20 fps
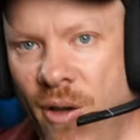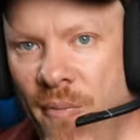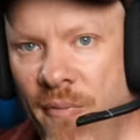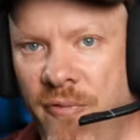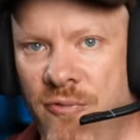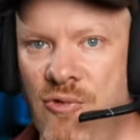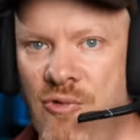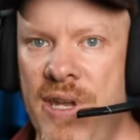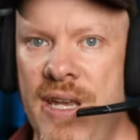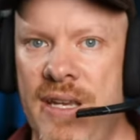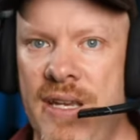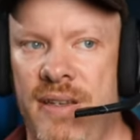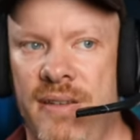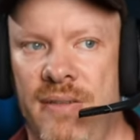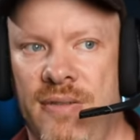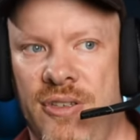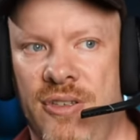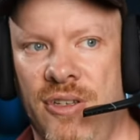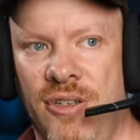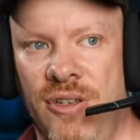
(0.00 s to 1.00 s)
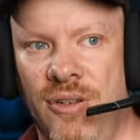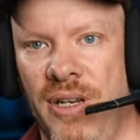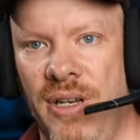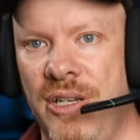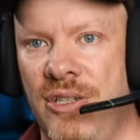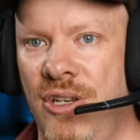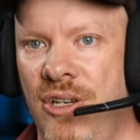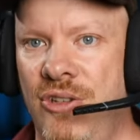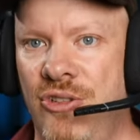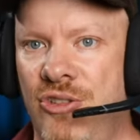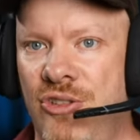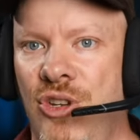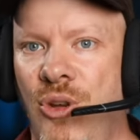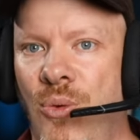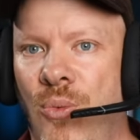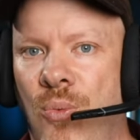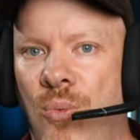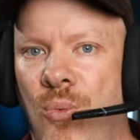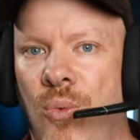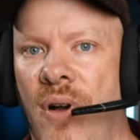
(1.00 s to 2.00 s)
free to literally just do
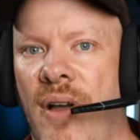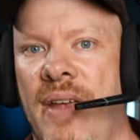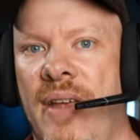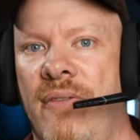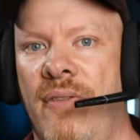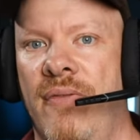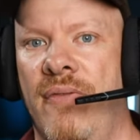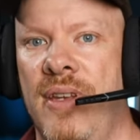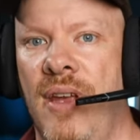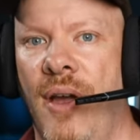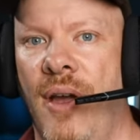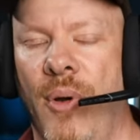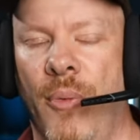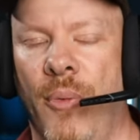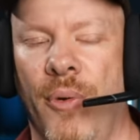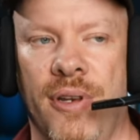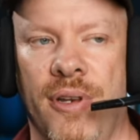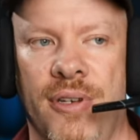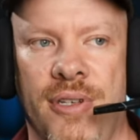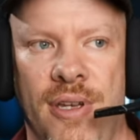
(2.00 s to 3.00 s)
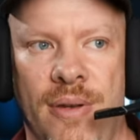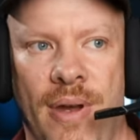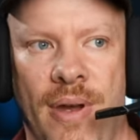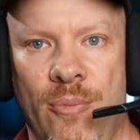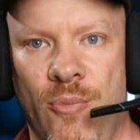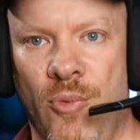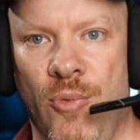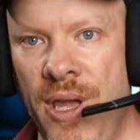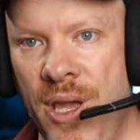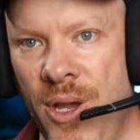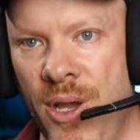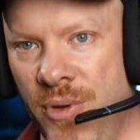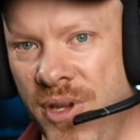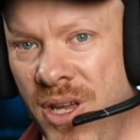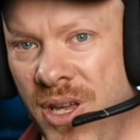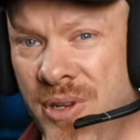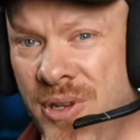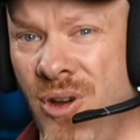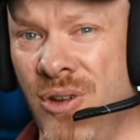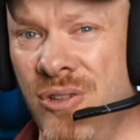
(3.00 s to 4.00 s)
whatever video I want to do. Um, we're
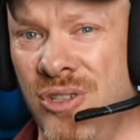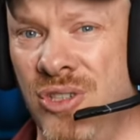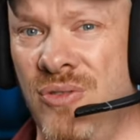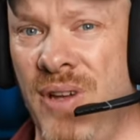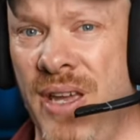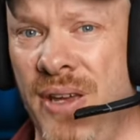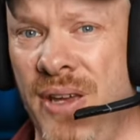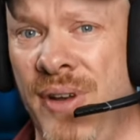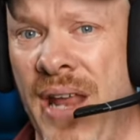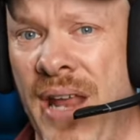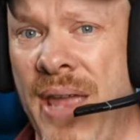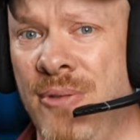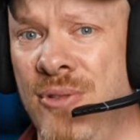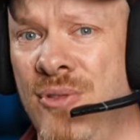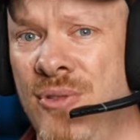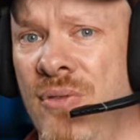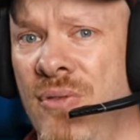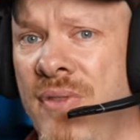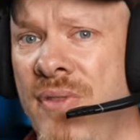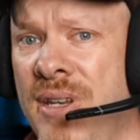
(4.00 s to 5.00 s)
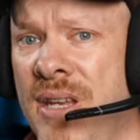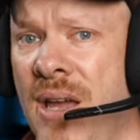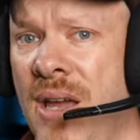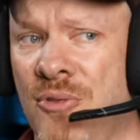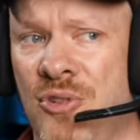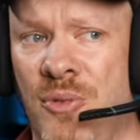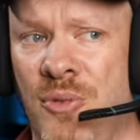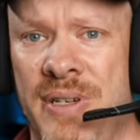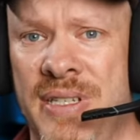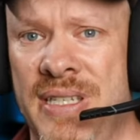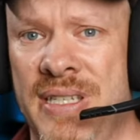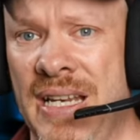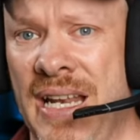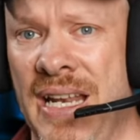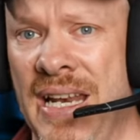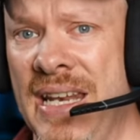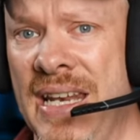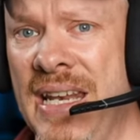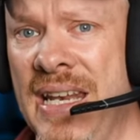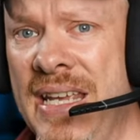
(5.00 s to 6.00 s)
going to be concentrating on outdoor videos up until at
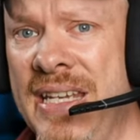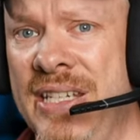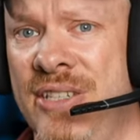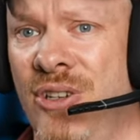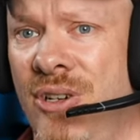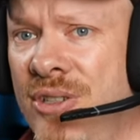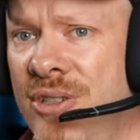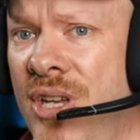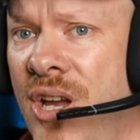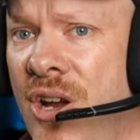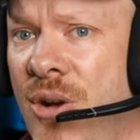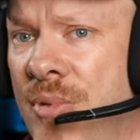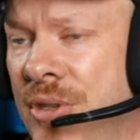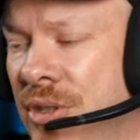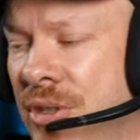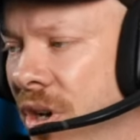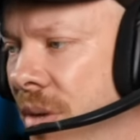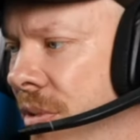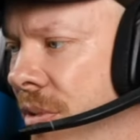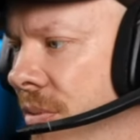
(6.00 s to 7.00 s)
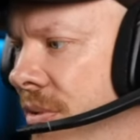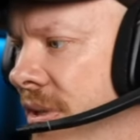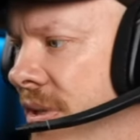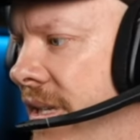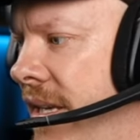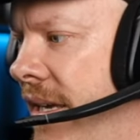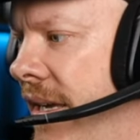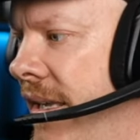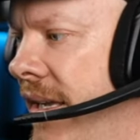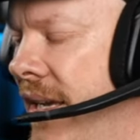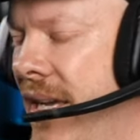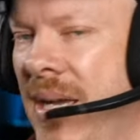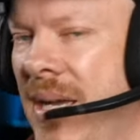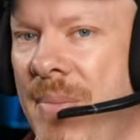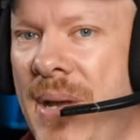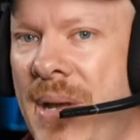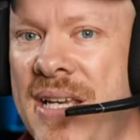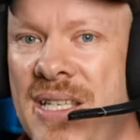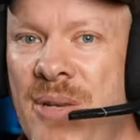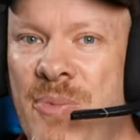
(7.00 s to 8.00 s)
least October time, I would say.
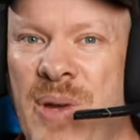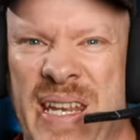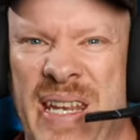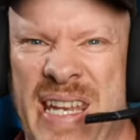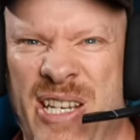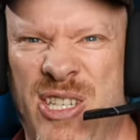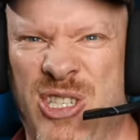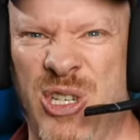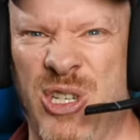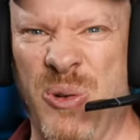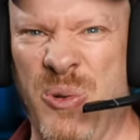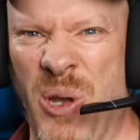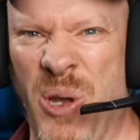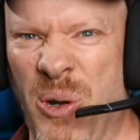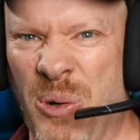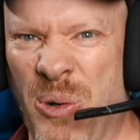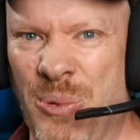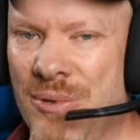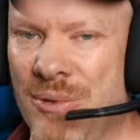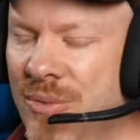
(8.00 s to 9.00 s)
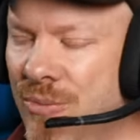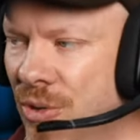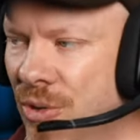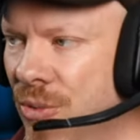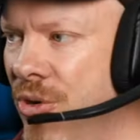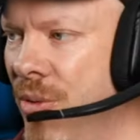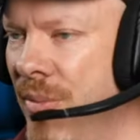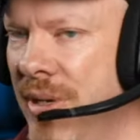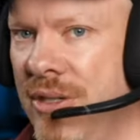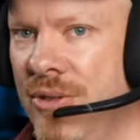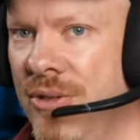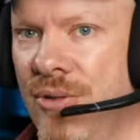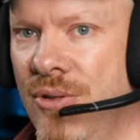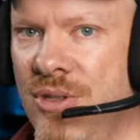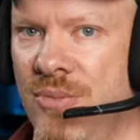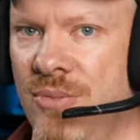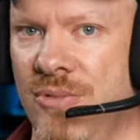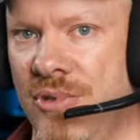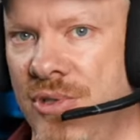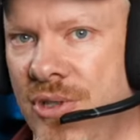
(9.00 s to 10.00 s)
Basically, when it gets too cold, we'll come indoors
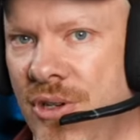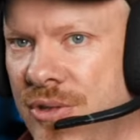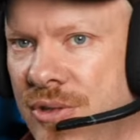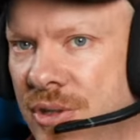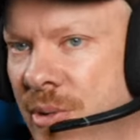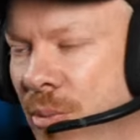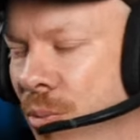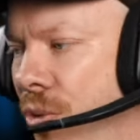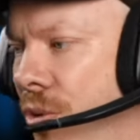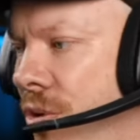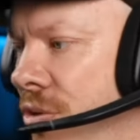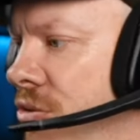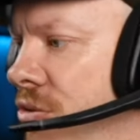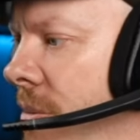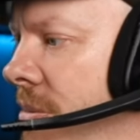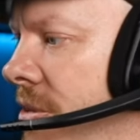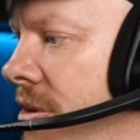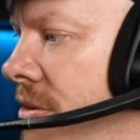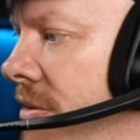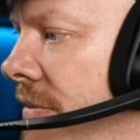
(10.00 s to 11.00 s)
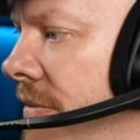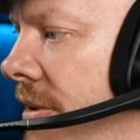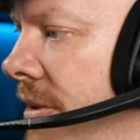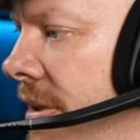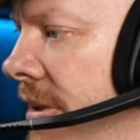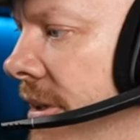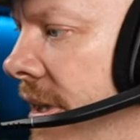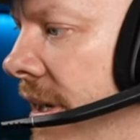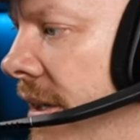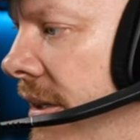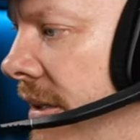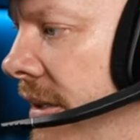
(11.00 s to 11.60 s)
and we'll start doing water drops and stuff like that.